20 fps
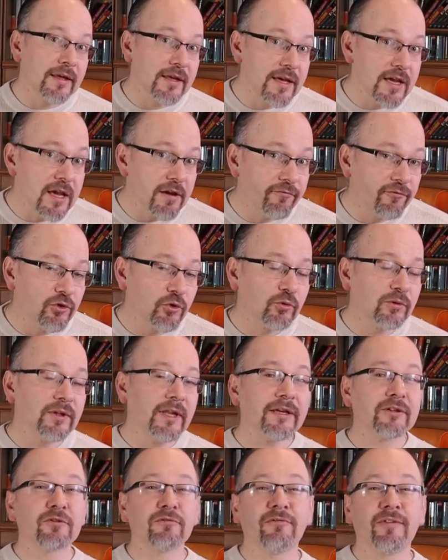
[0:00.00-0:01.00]
If you would
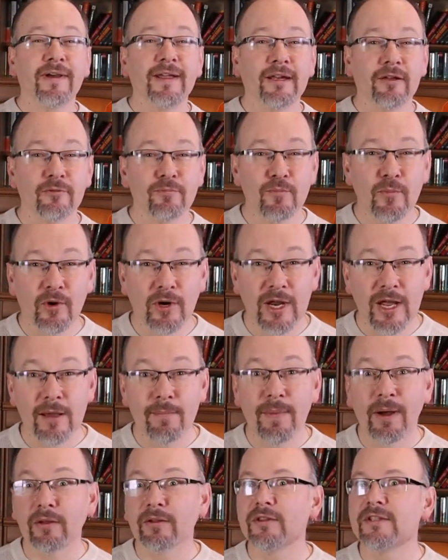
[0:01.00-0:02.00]
like to find out more
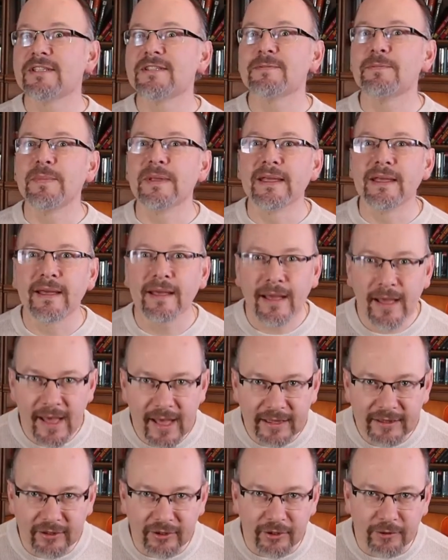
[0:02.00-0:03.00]
about
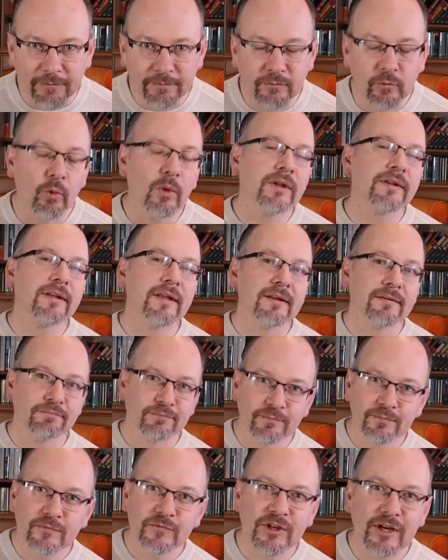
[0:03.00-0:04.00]
spiccato, well then,
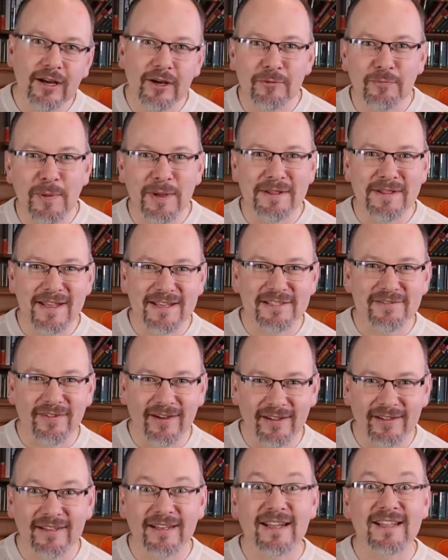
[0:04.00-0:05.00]
check out my next
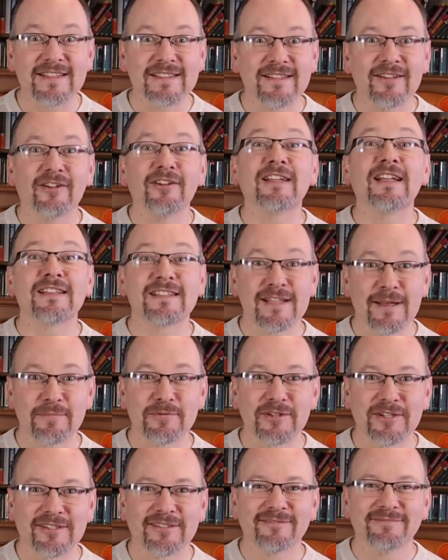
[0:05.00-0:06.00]
violin lesson on that
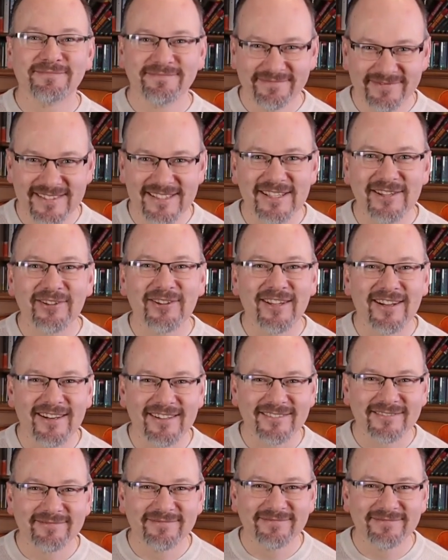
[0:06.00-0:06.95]
subject. See you there.